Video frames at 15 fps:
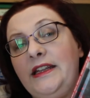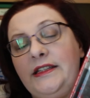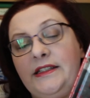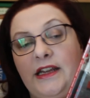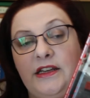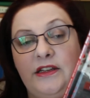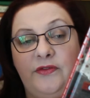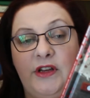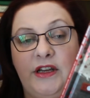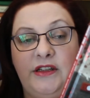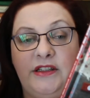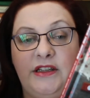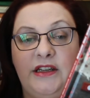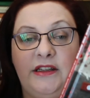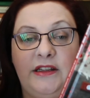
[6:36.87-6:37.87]
East End of
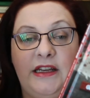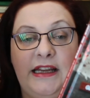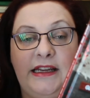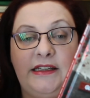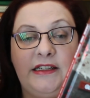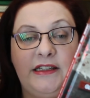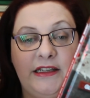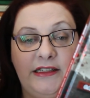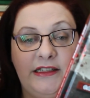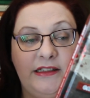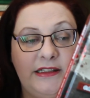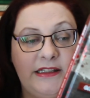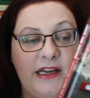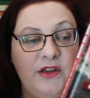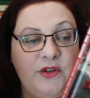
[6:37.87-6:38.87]
London in the late 19th
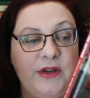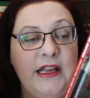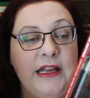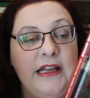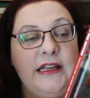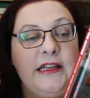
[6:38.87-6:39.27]
century,